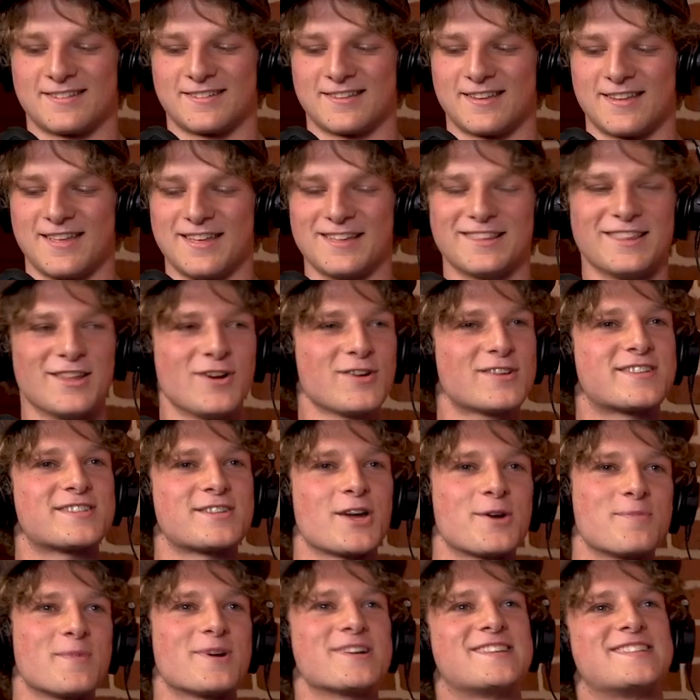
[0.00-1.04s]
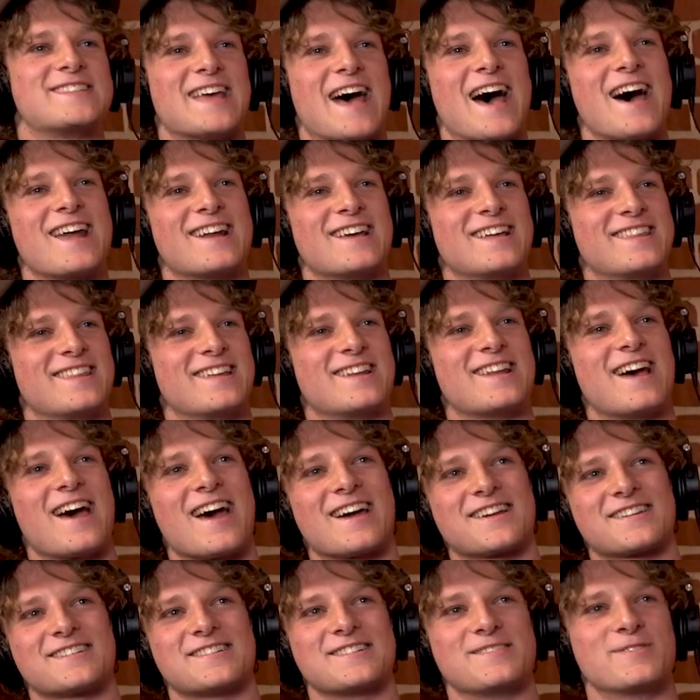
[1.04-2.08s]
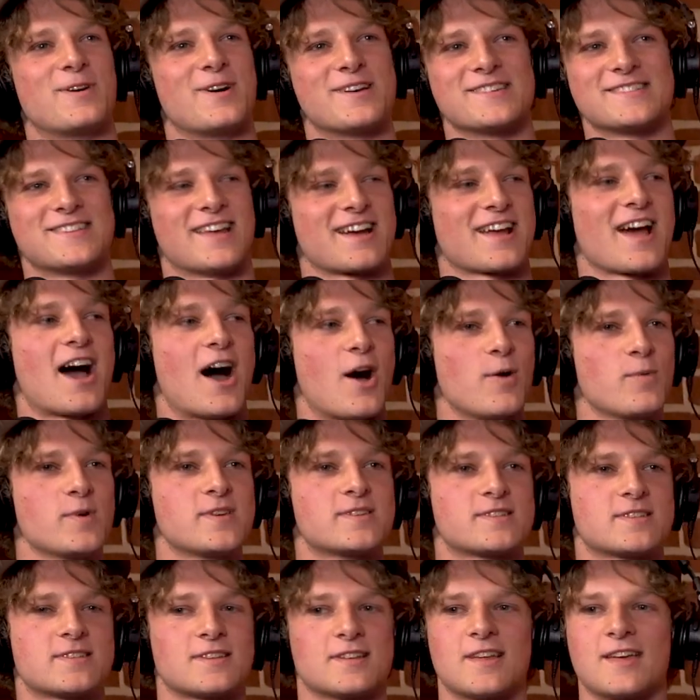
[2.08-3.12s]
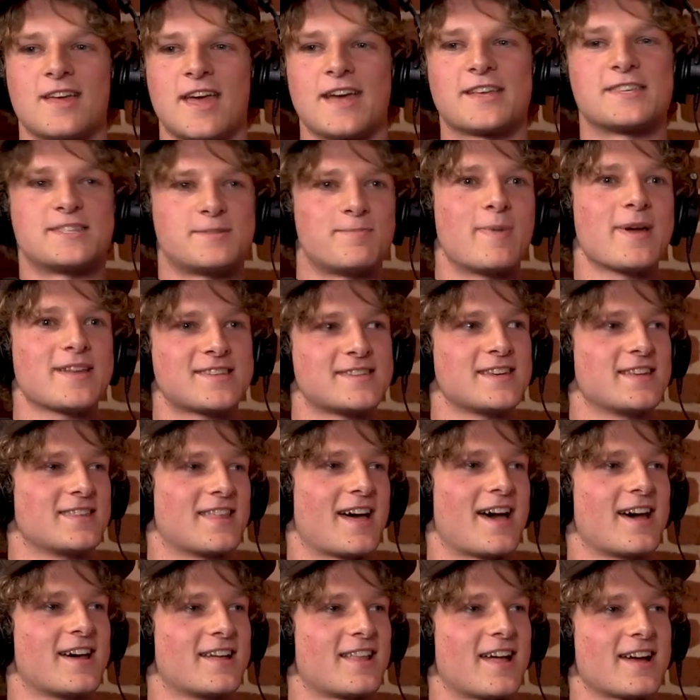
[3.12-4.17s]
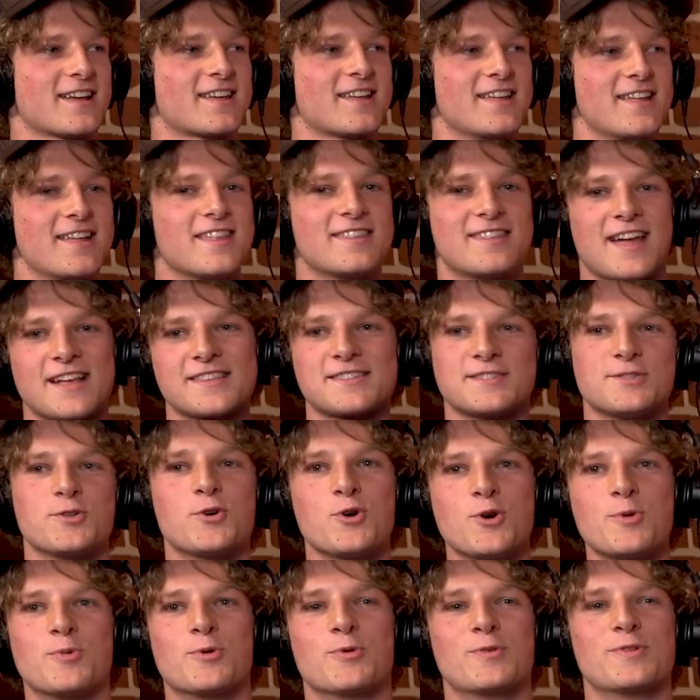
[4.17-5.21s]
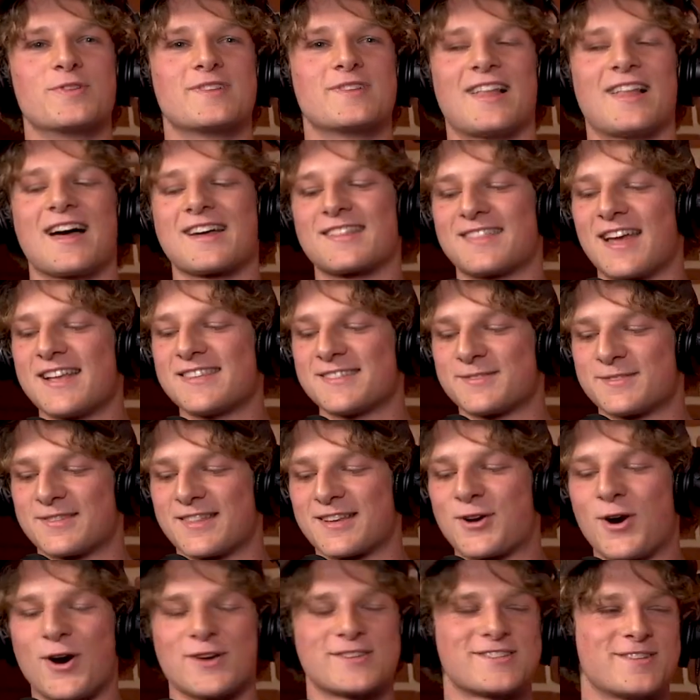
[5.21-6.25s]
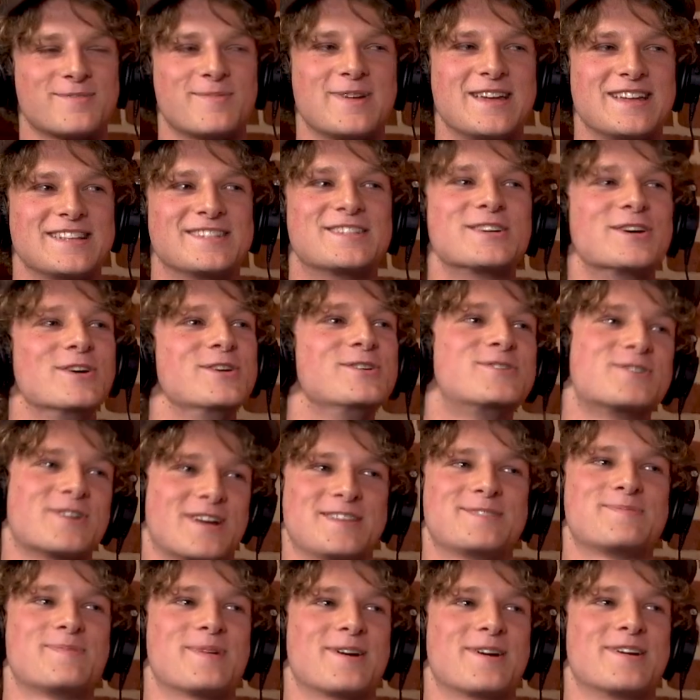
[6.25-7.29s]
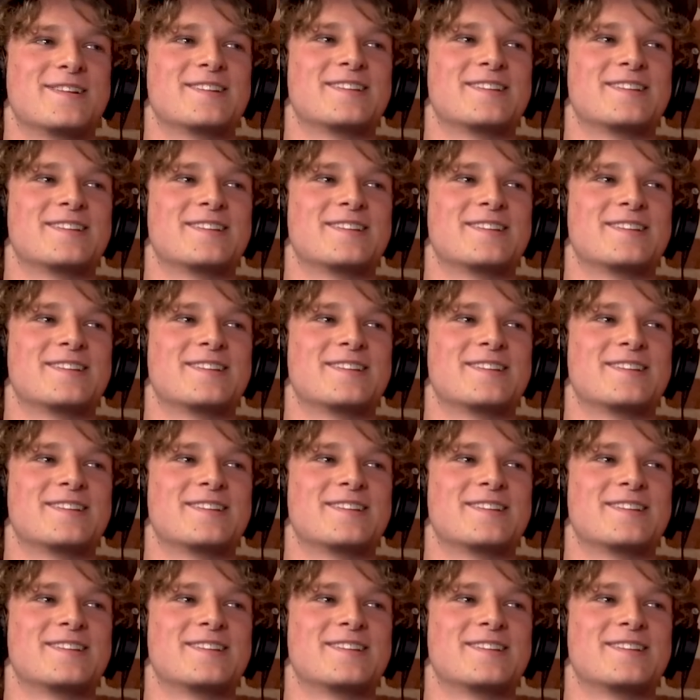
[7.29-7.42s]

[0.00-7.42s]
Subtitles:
it looked so much sadder than it actually was. Like I was expecting that. Like that's normal. Like that's the cost of being too transparent.